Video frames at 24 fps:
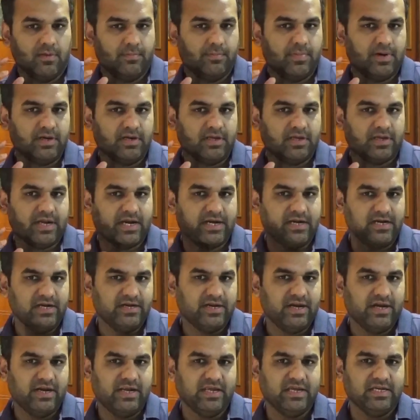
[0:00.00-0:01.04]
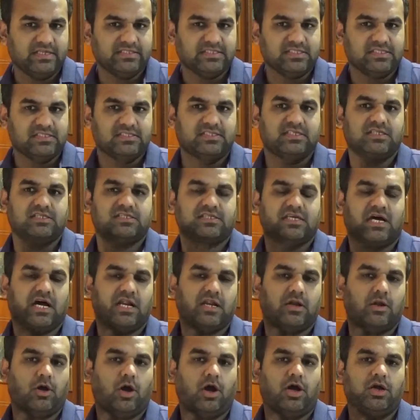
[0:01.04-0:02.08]
But credit rating agencies are
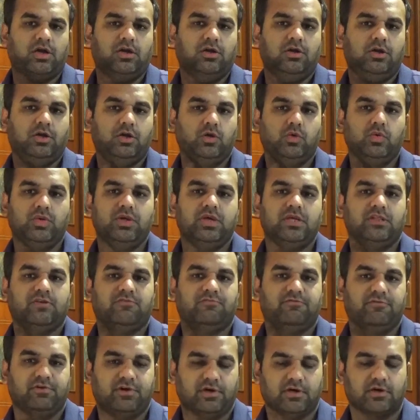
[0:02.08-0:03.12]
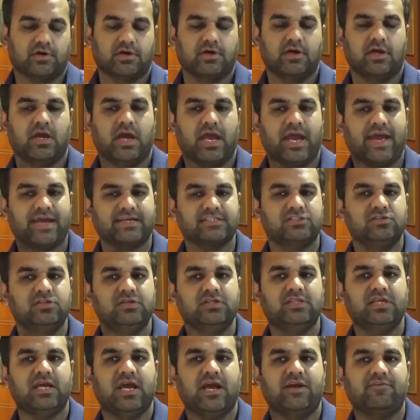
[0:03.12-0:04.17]
not doing the work.
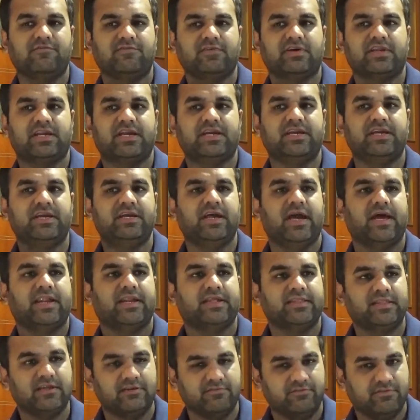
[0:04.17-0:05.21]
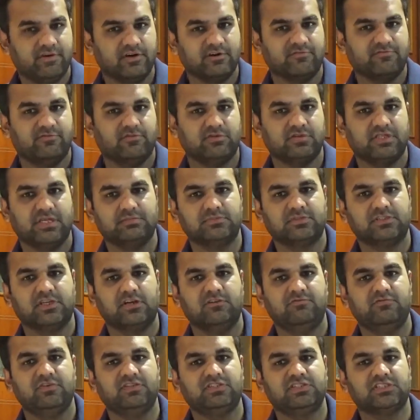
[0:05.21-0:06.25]
Actually, they have created another work for
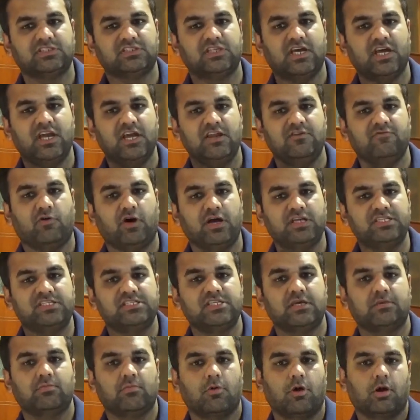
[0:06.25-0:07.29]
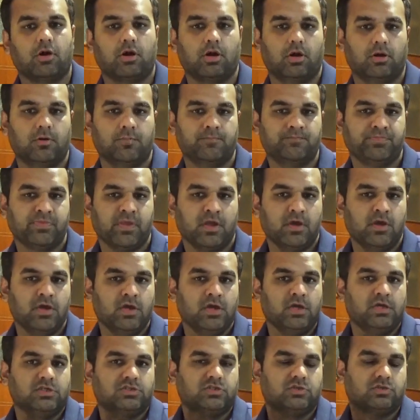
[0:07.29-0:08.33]
themselves, which is the invoicing model.
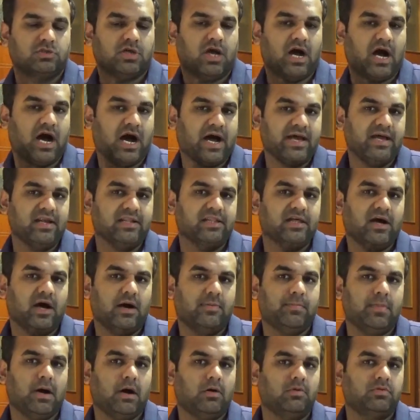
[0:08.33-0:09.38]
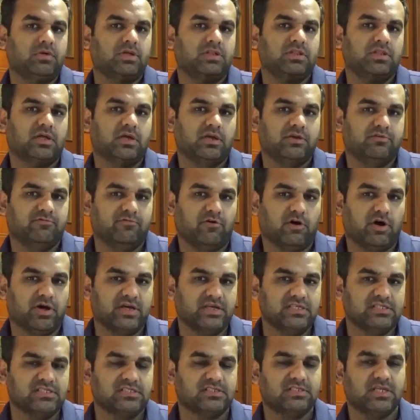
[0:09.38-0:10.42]
So the higher the amount in the
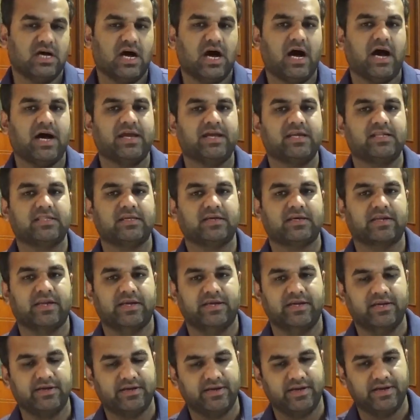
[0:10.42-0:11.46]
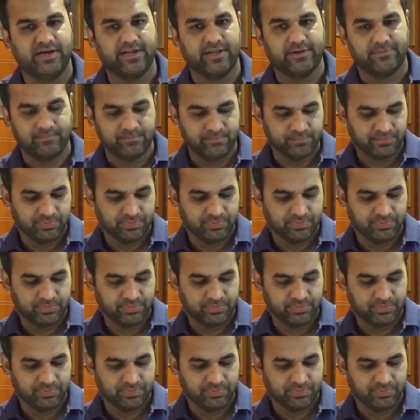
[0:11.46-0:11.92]
invoice, the higher the credit rating.